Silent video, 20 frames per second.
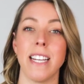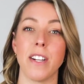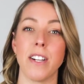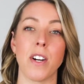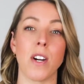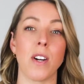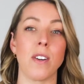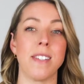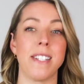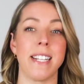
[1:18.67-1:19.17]

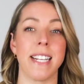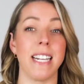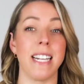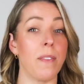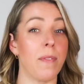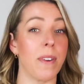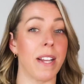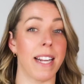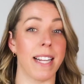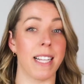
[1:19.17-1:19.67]
incurs
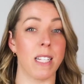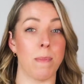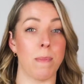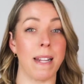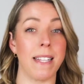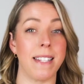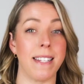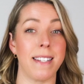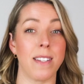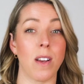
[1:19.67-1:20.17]
significant
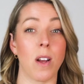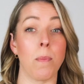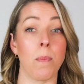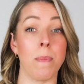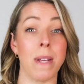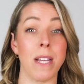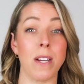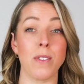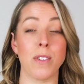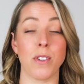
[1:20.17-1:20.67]
expenses on
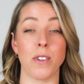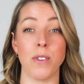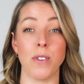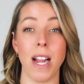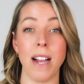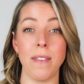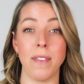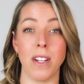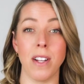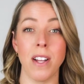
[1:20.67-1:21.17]
meals or
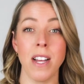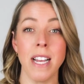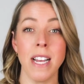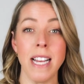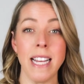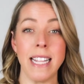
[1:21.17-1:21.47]
travel,